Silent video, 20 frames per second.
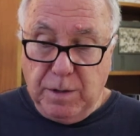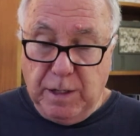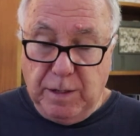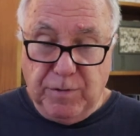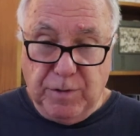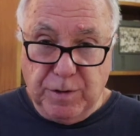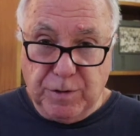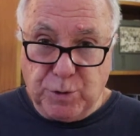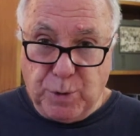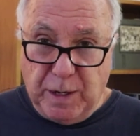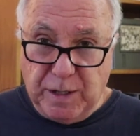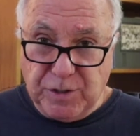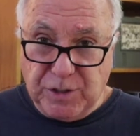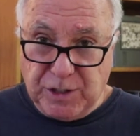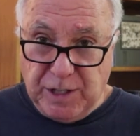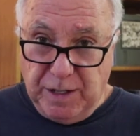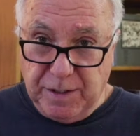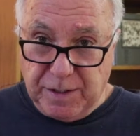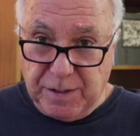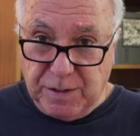even
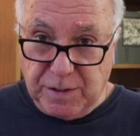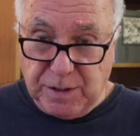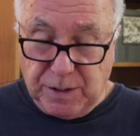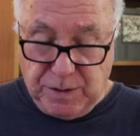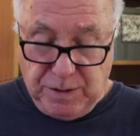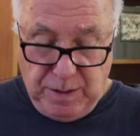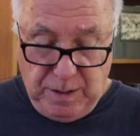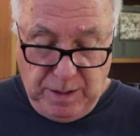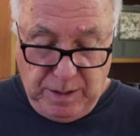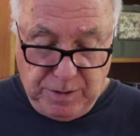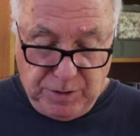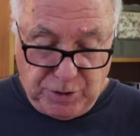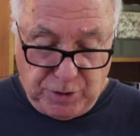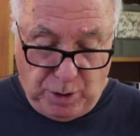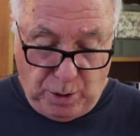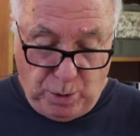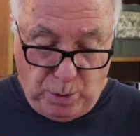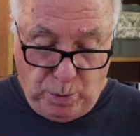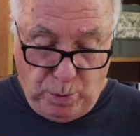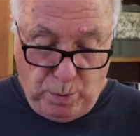transcendence.
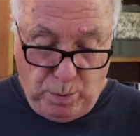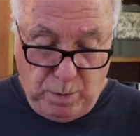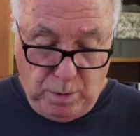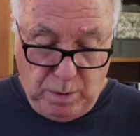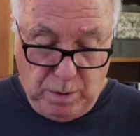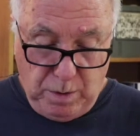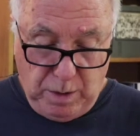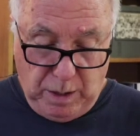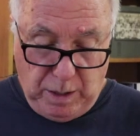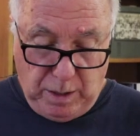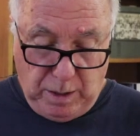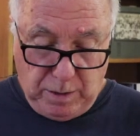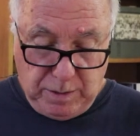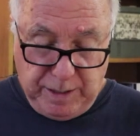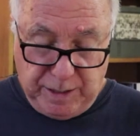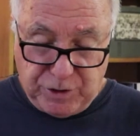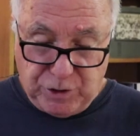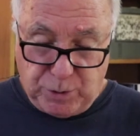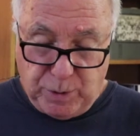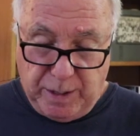So
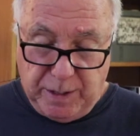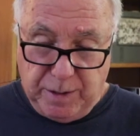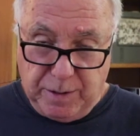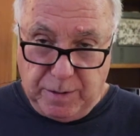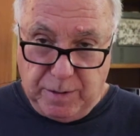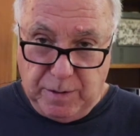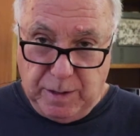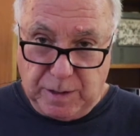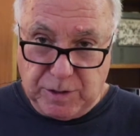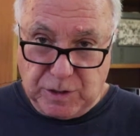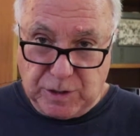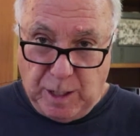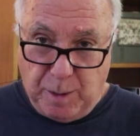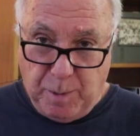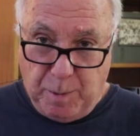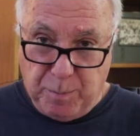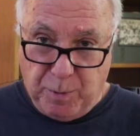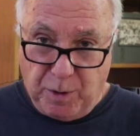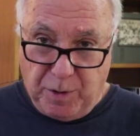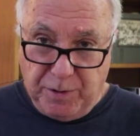let's
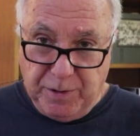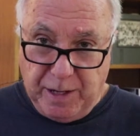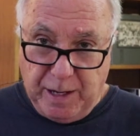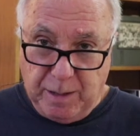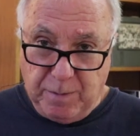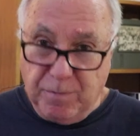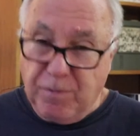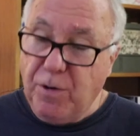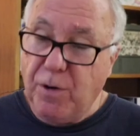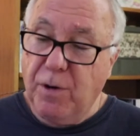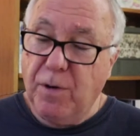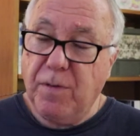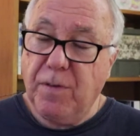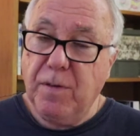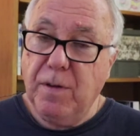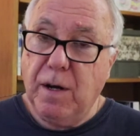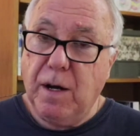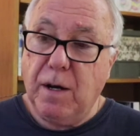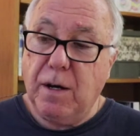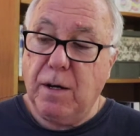come up with a name for
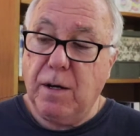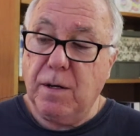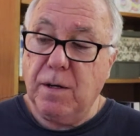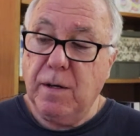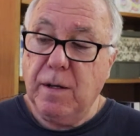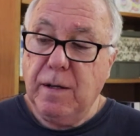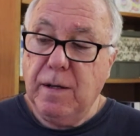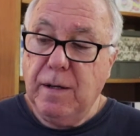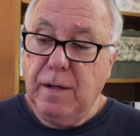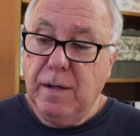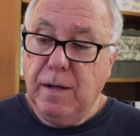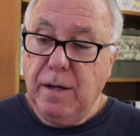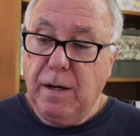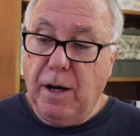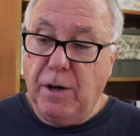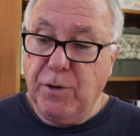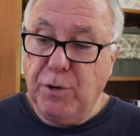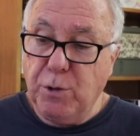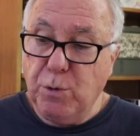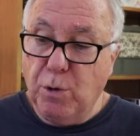
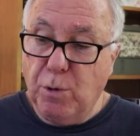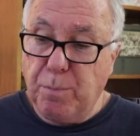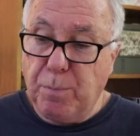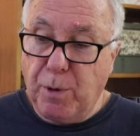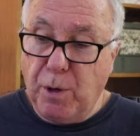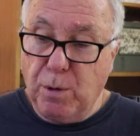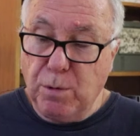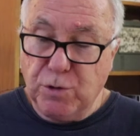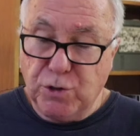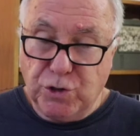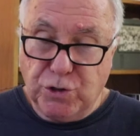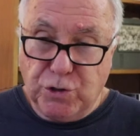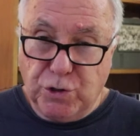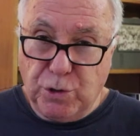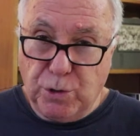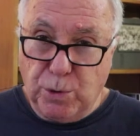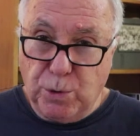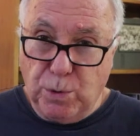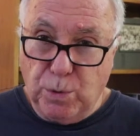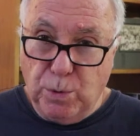a new approach
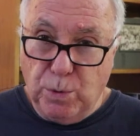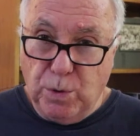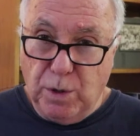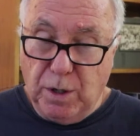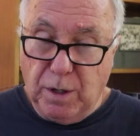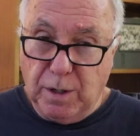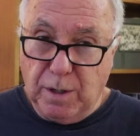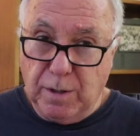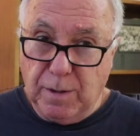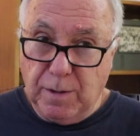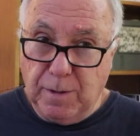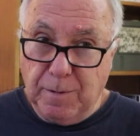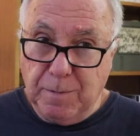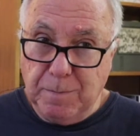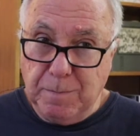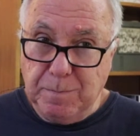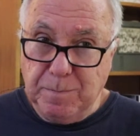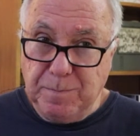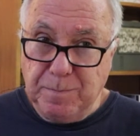to